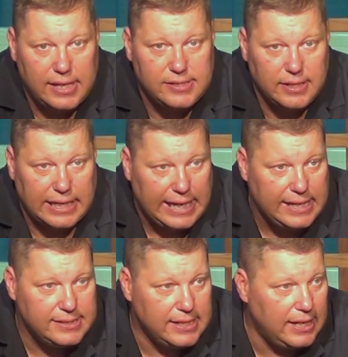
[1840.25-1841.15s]
it's an
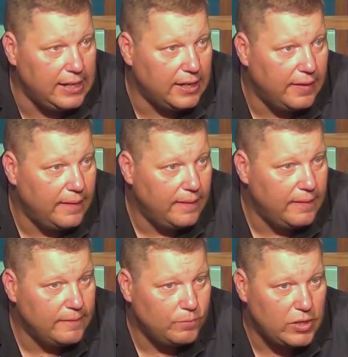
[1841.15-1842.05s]
easy
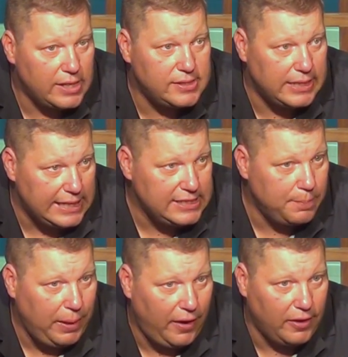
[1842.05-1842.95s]
it's an
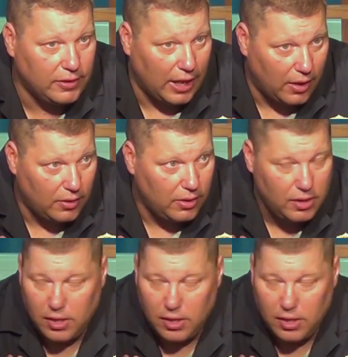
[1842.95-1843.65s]
easy parallel